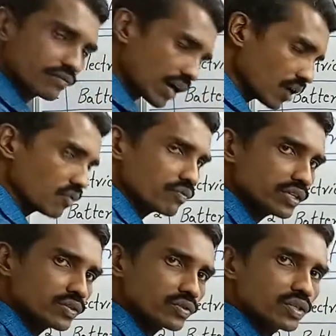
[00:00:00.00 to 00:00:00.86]
how will
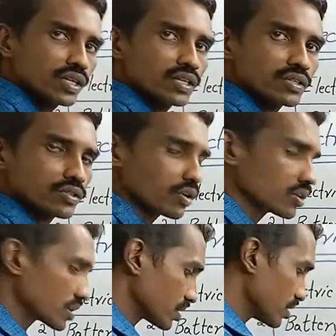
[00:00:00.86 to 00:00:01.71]
you know
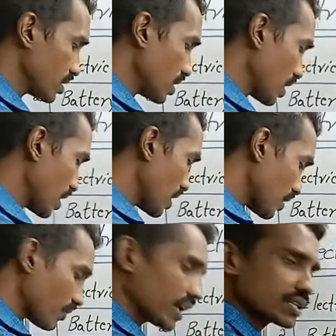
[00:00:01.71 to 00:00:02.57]
a
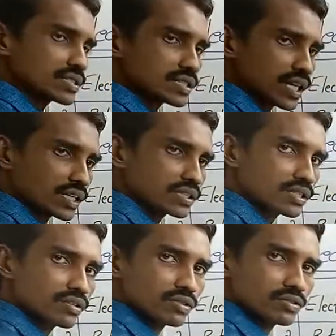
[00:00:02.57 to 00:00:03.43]
wire is connected
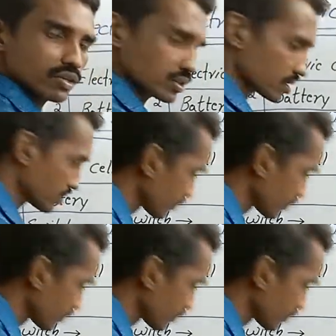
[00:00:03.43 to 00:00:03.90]
or not?